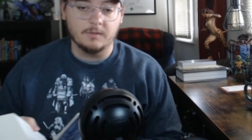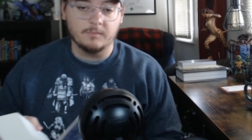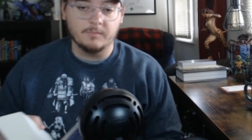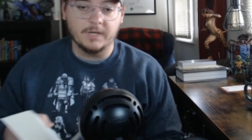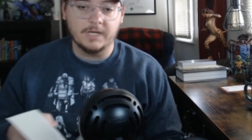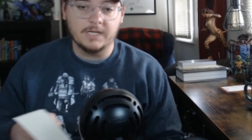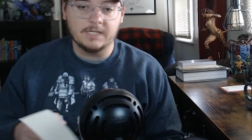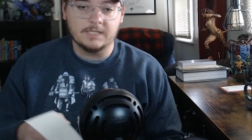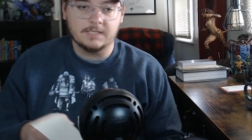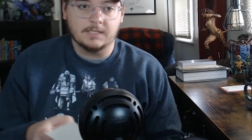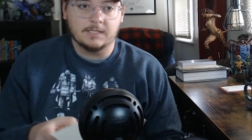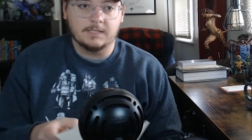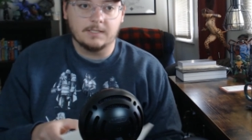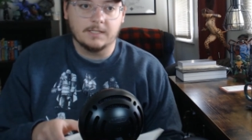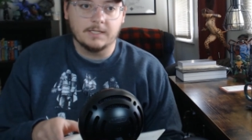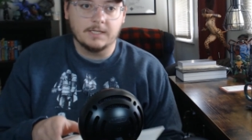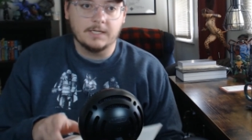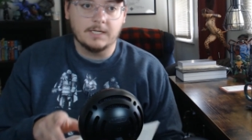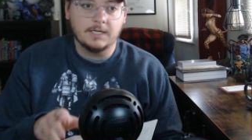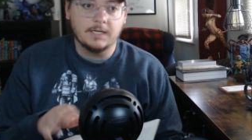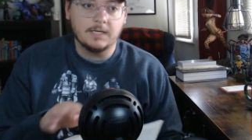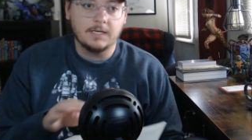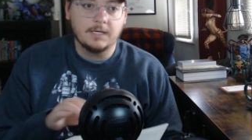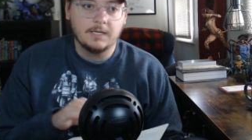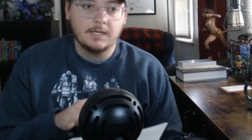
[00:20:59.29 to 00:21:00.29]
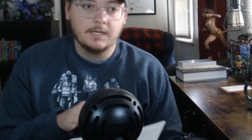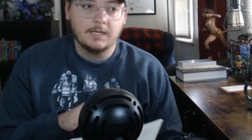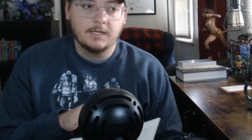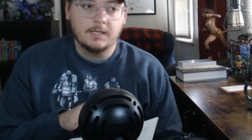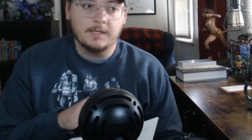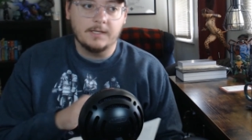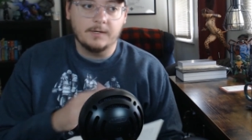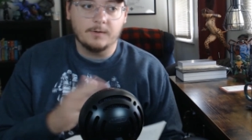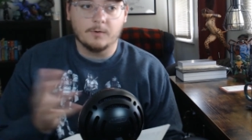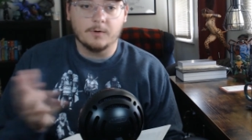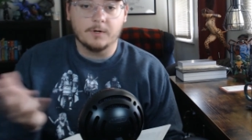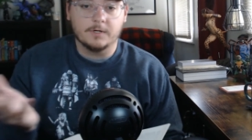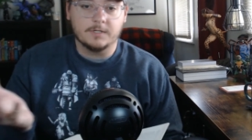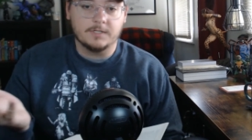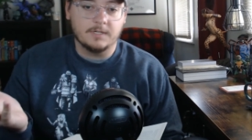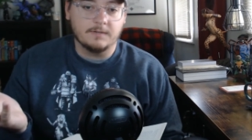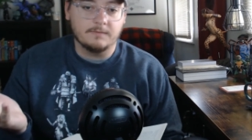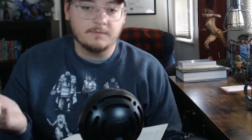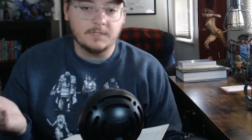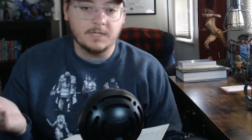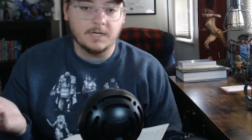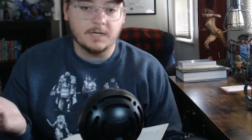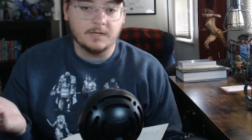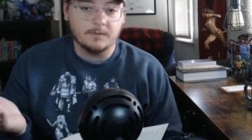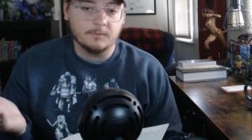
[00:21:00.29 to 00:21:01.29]
Basically, the Orcs
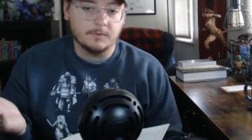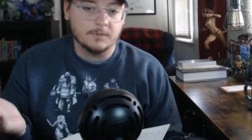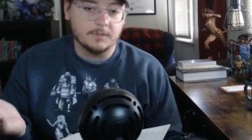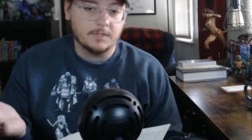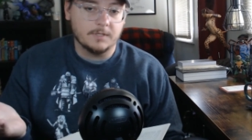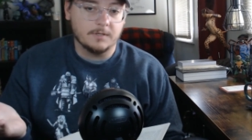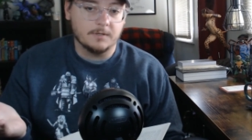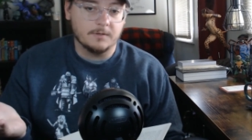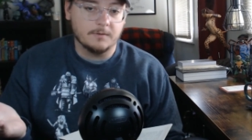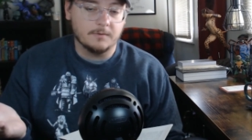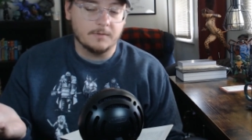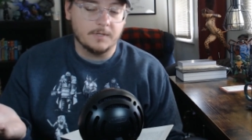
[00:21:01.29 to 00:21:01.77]
have done what they were,